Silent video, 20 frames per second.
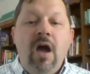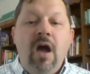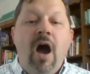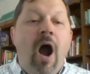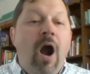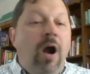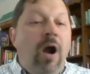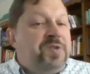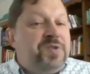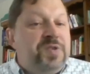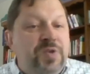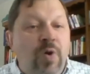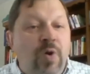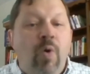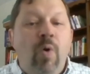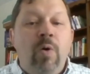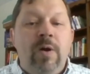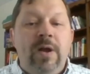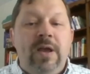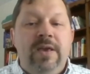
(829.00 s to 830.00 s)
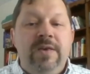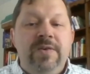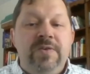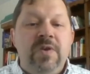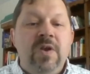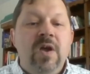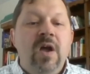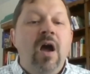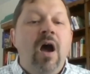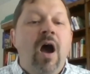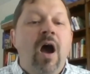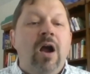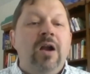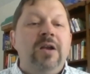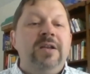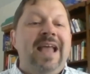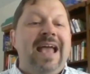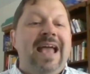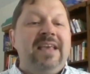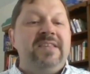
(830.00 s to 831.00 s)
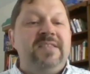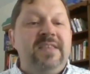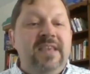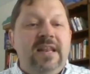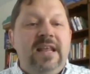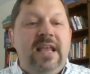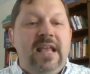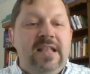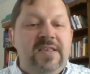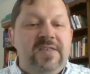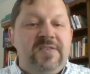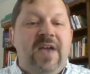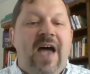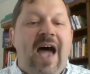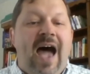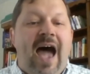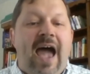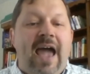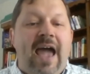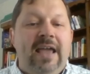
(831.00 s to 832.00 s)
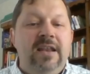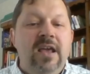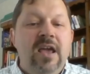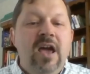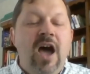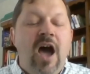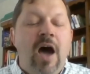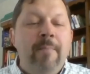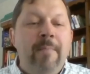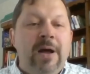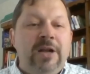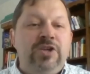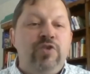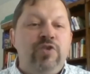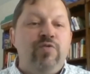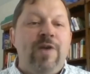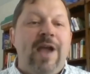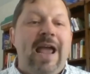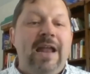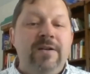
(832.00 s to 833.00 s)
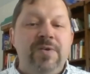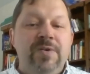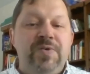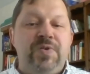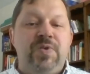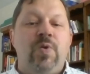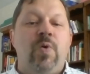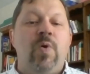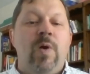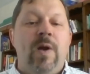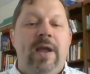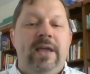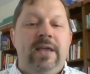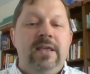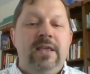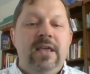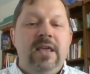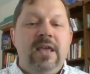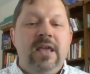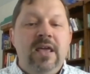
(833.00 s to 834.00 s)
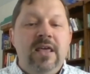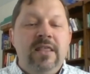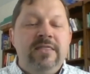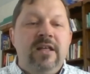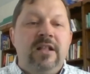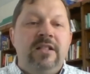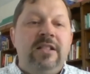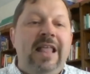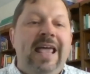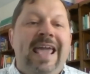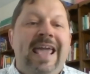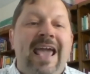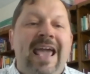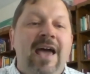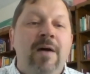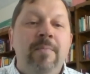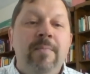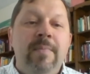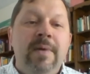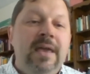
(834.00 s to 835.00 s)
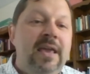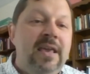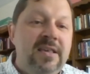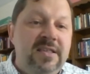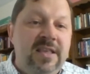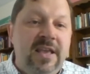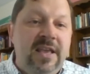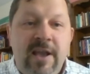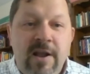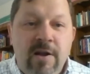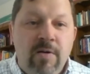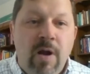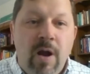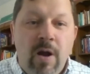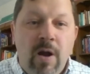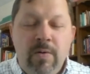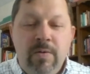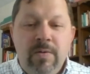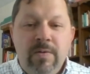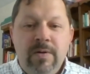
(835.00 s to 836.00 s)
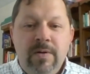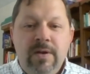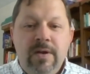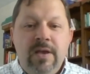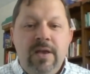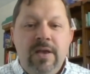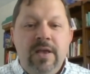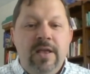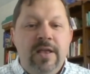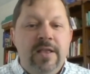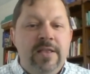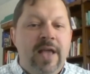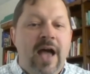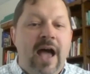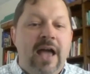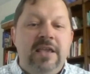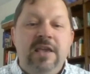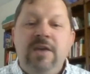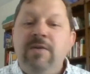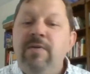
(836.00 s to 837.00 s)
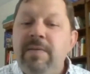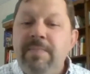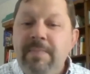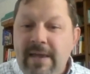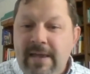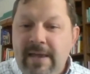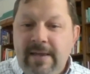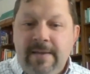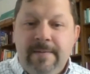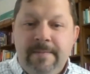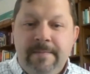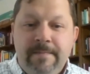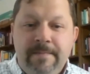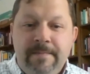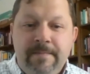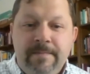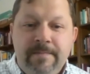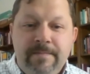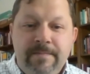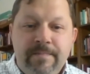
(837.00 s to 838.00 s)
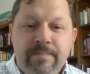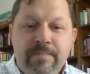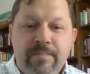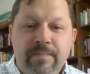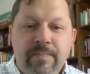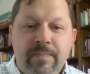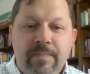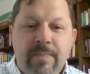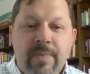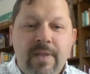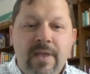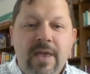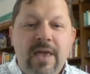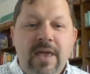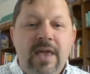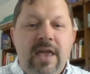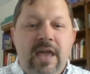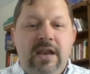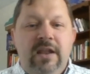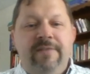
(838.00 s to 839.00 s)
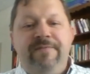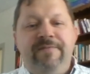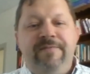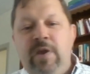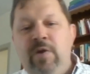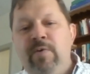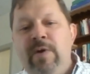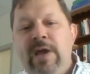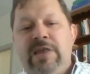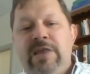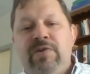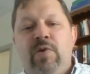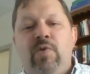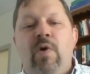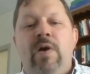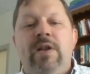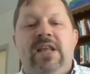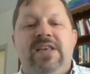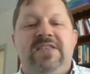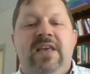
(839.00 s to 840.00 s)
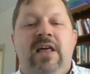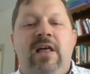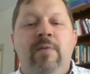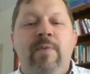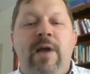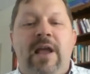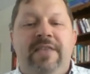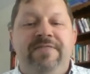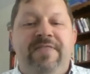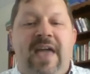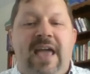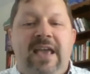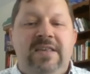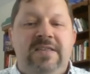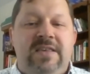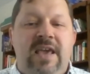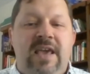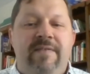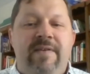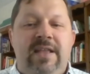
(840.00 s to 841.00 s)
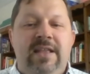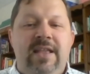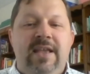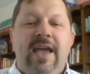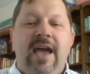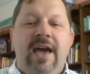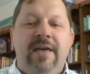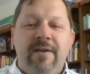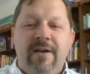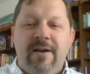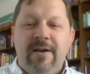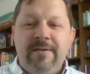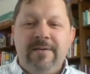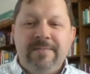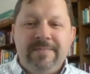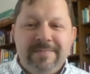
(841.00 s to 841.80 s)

Our stories are nested inside a much grander story. The Lamb is the hero, not you and me. In a few weeks, we're going to celebrate Thanksgiving together